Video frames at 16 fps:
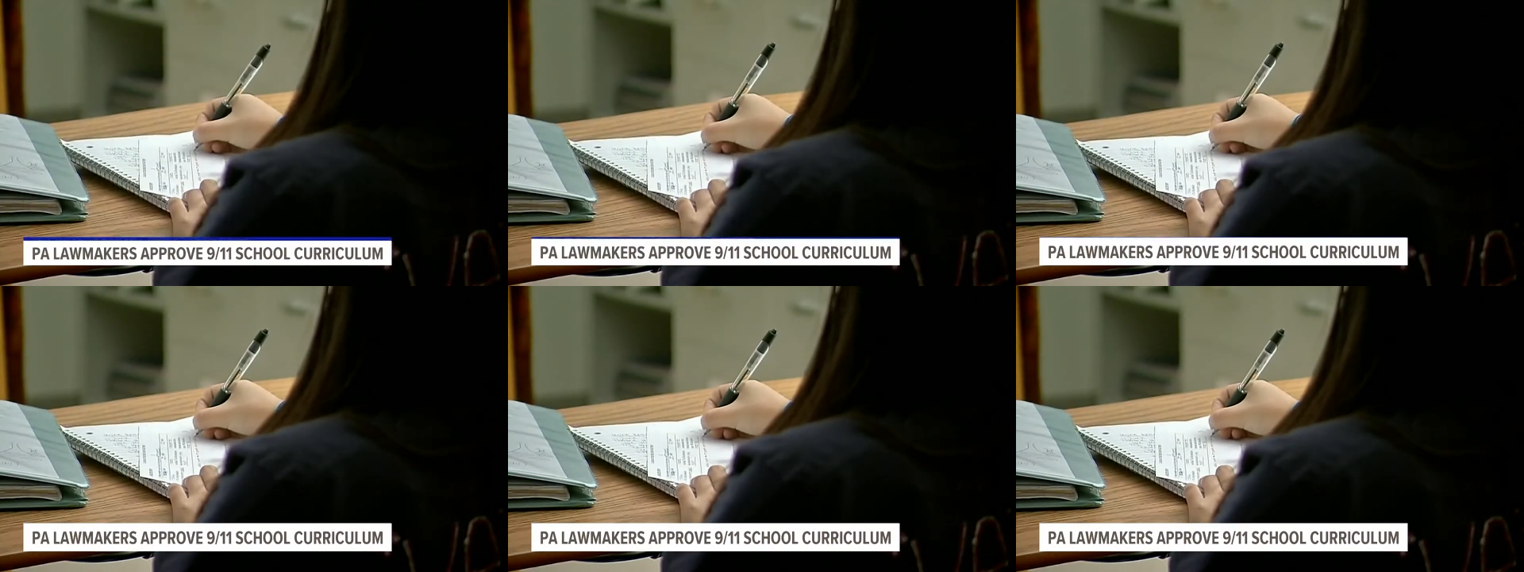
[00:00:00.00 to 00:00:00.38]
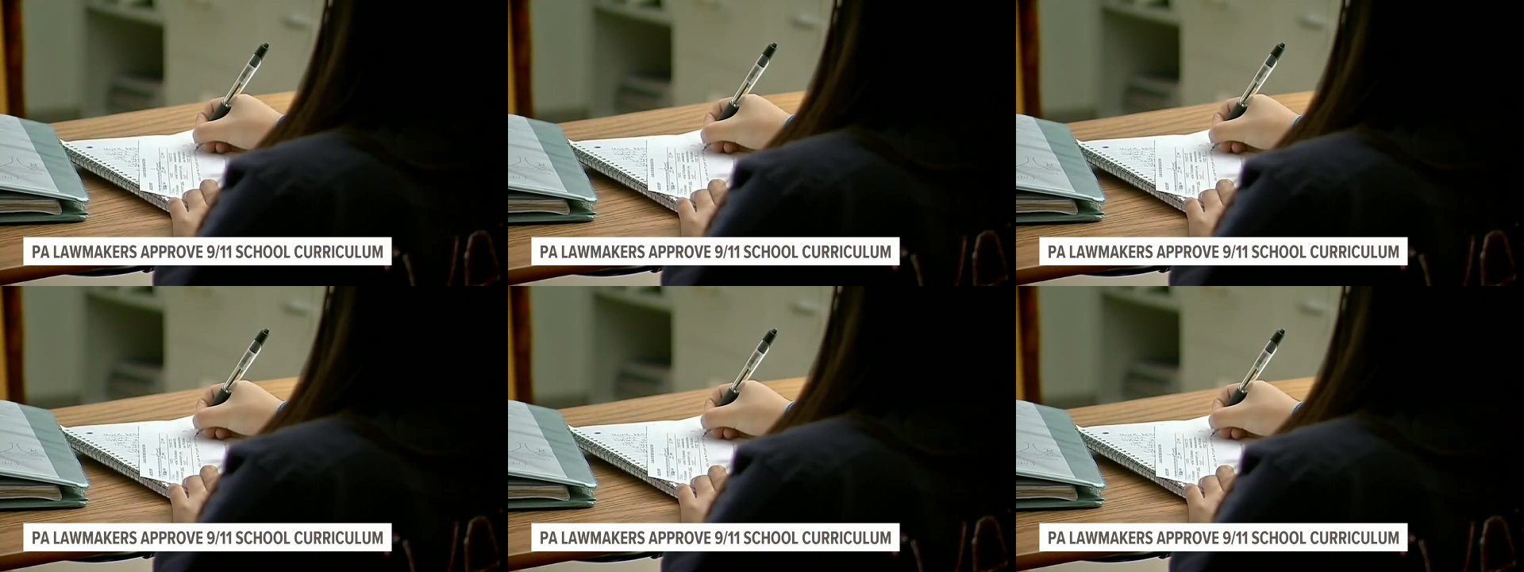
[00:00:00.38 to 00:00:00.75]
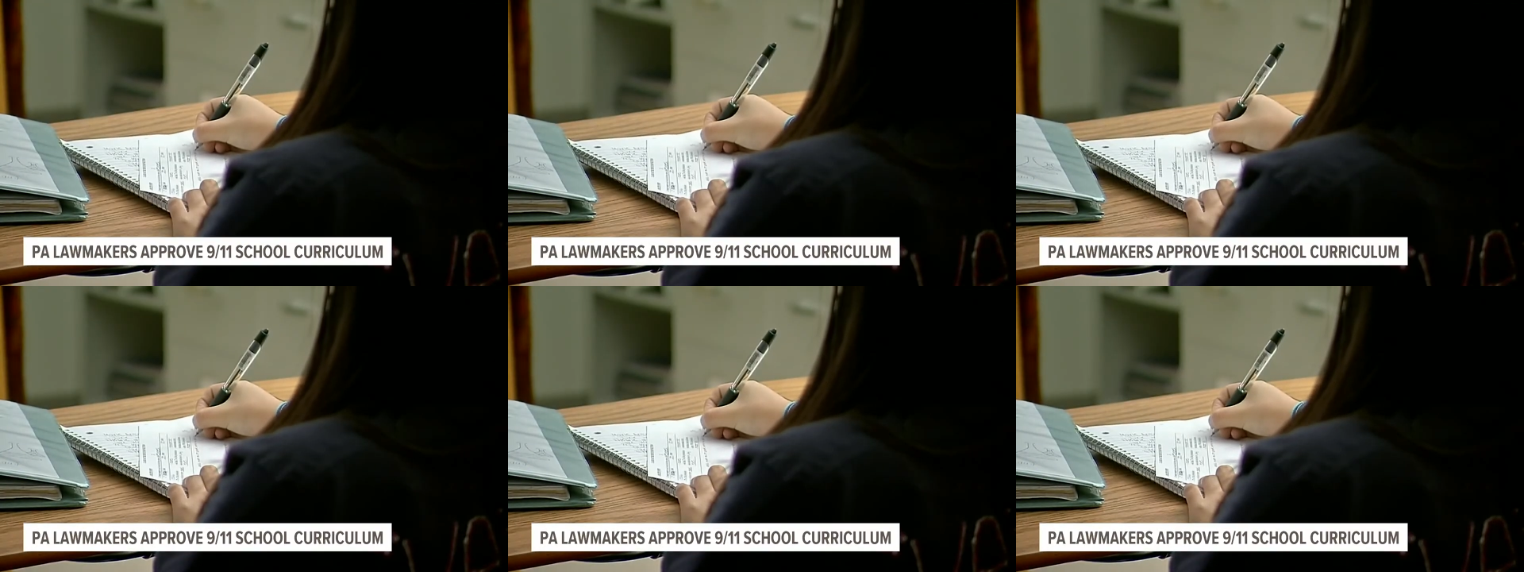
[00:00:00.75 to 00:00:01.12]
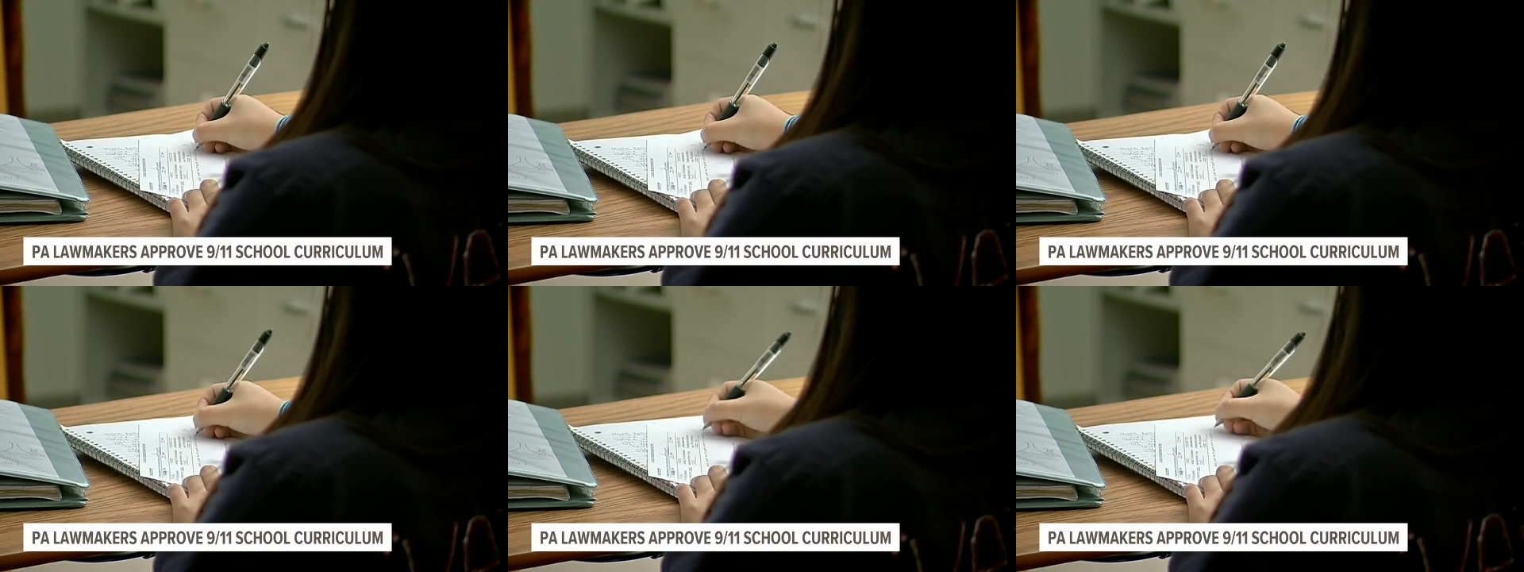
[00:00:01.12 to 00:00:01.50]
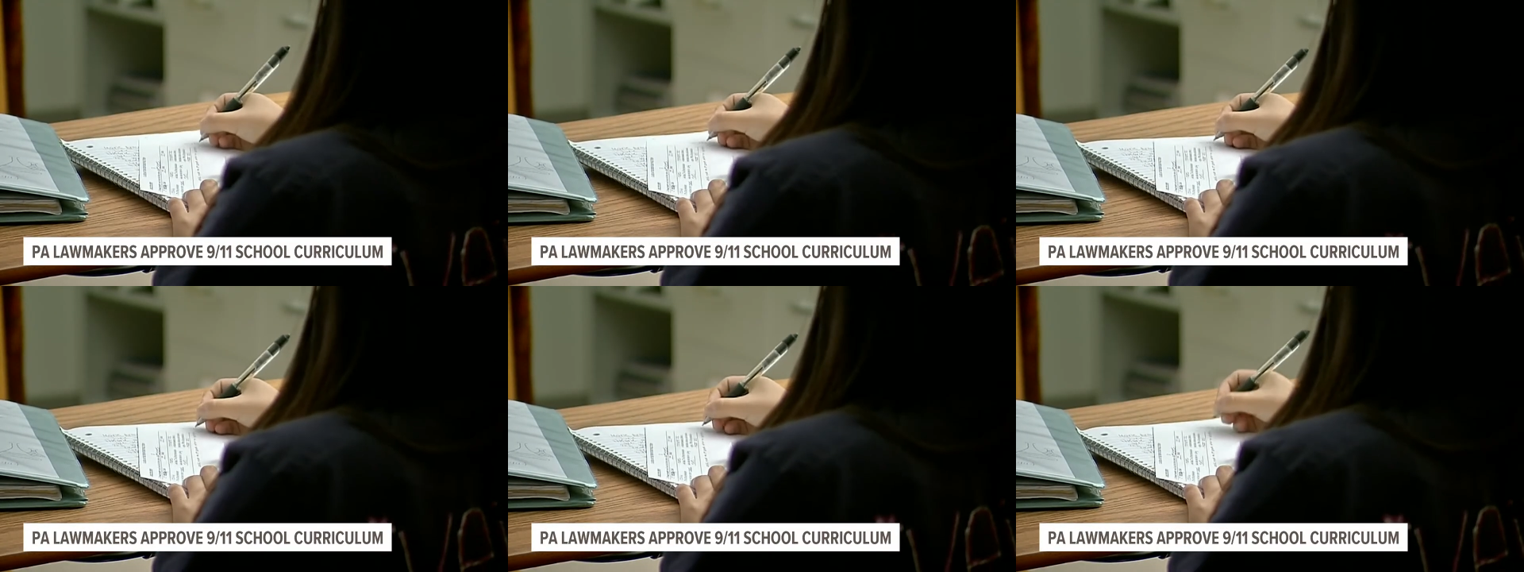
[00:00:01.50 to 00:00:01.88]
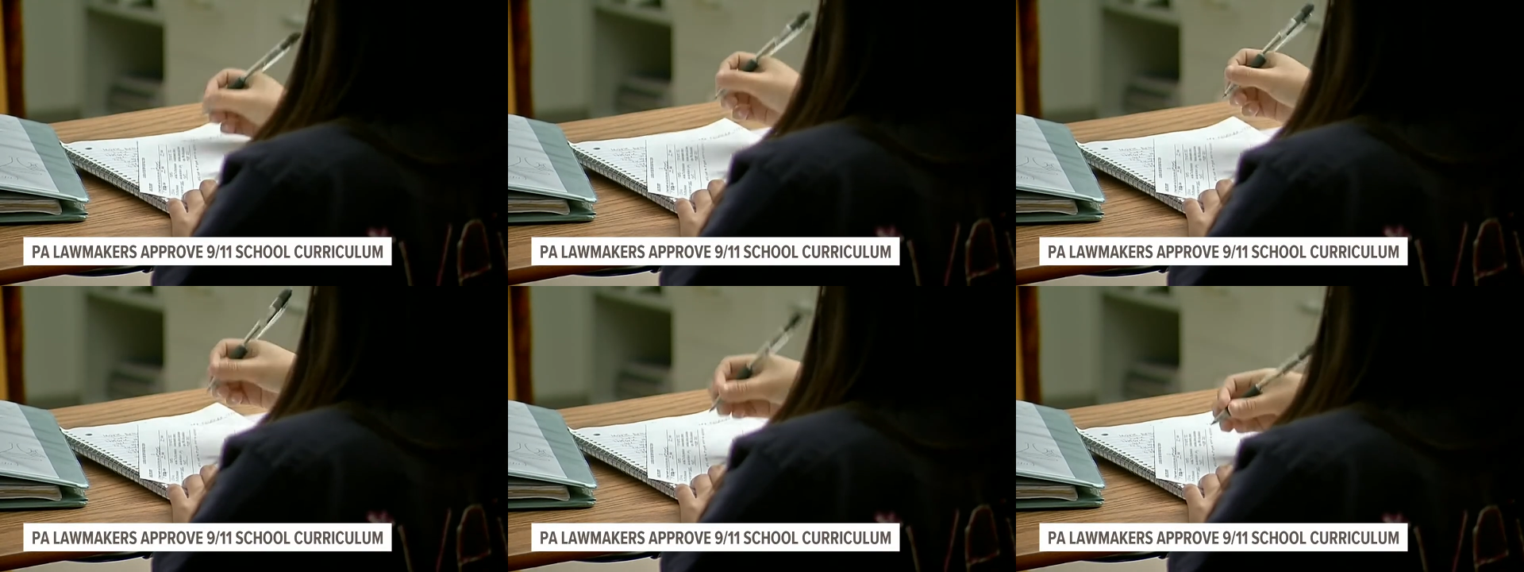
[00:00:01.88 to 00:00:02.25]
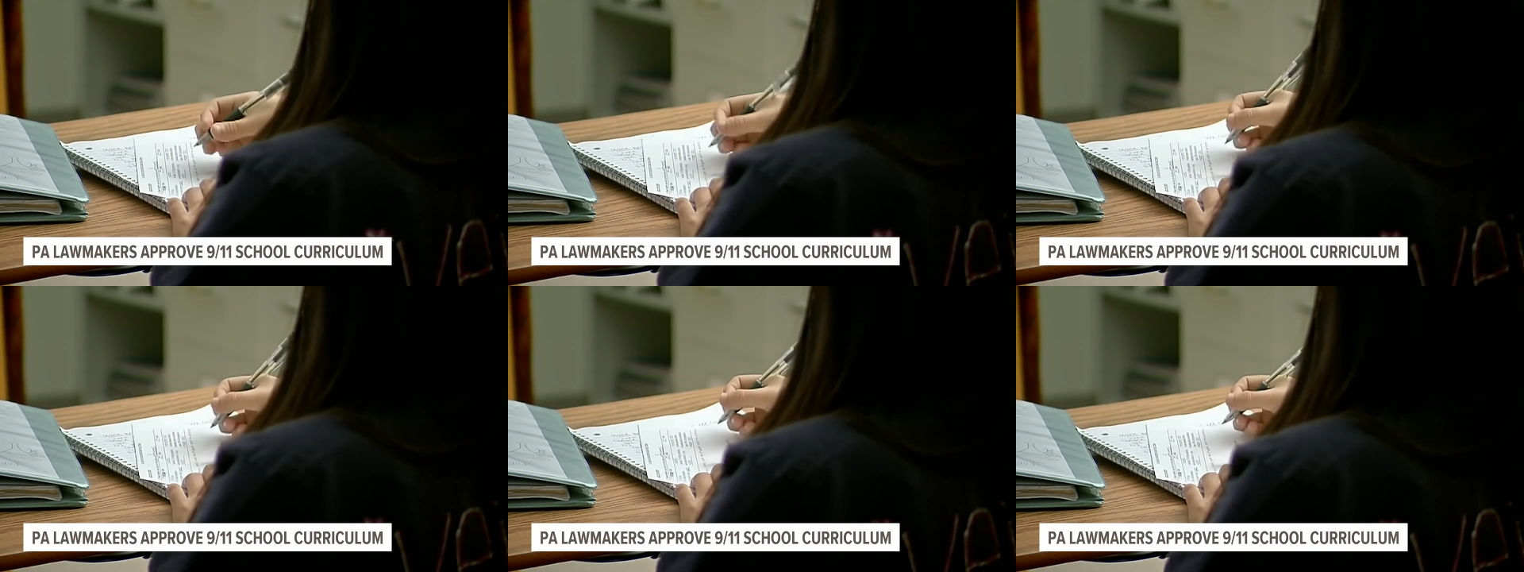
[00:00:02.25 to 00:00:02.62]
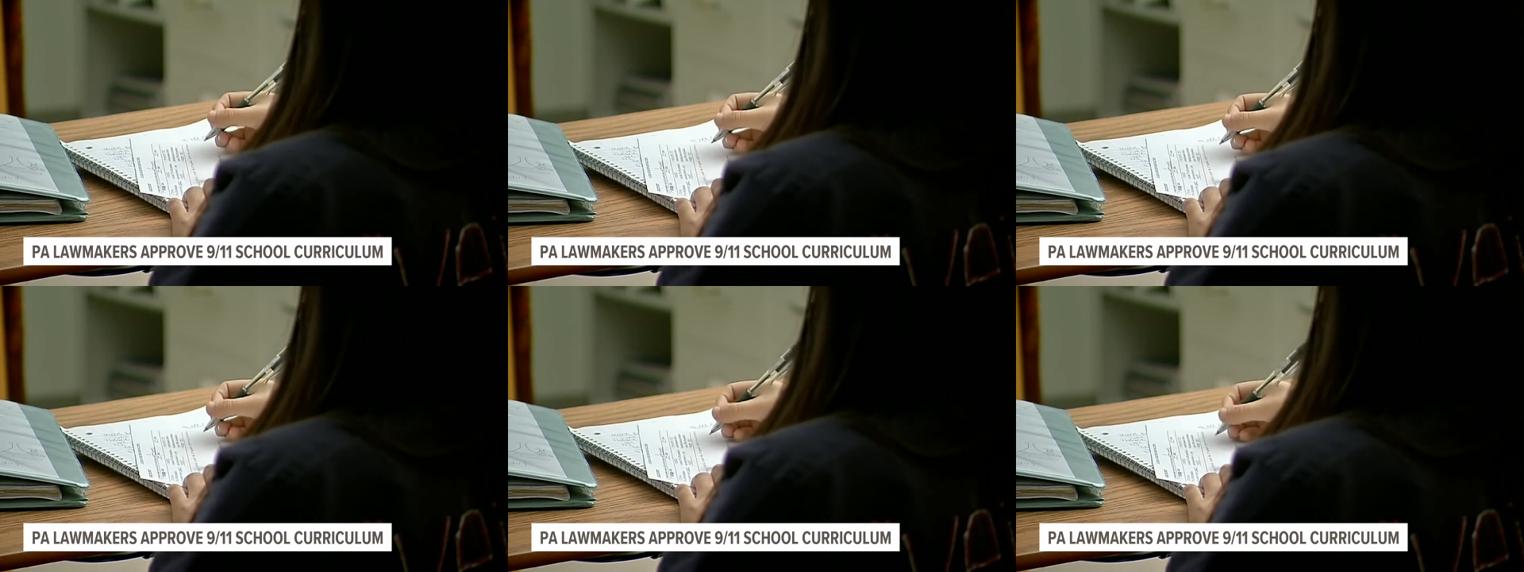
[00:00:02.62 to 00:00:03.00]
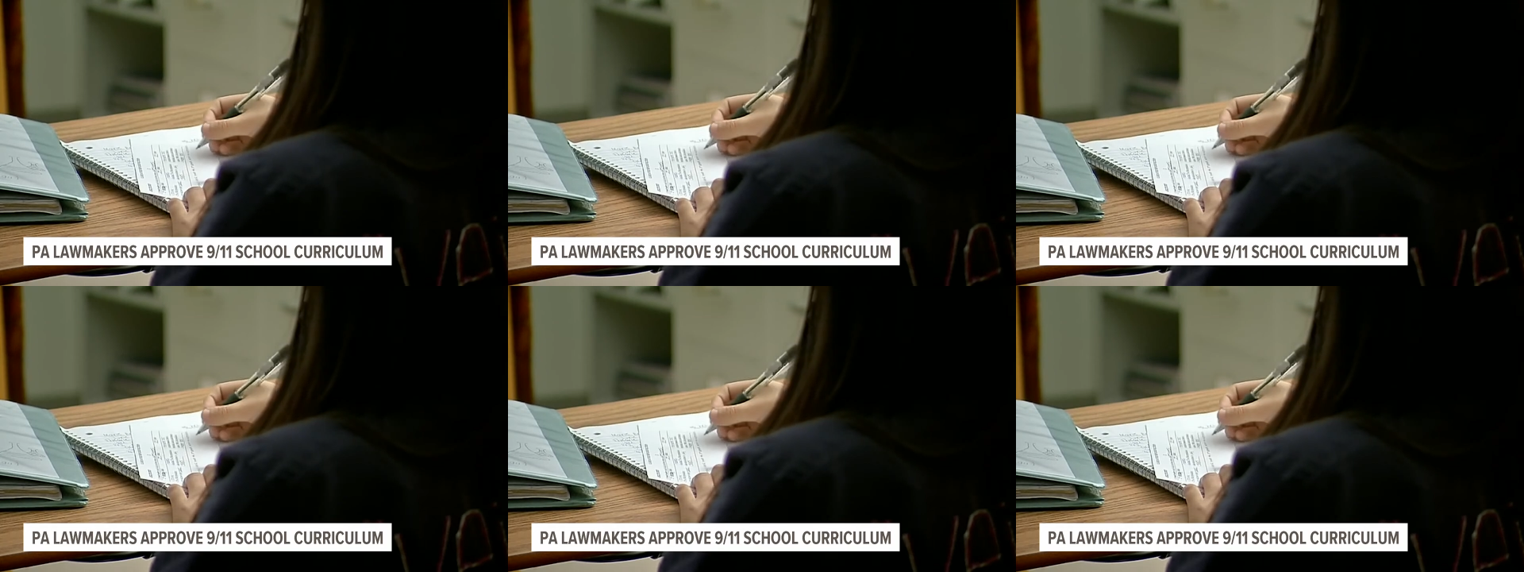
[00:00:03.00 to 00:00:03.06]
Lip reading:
No face is visible, so there are no lips to read.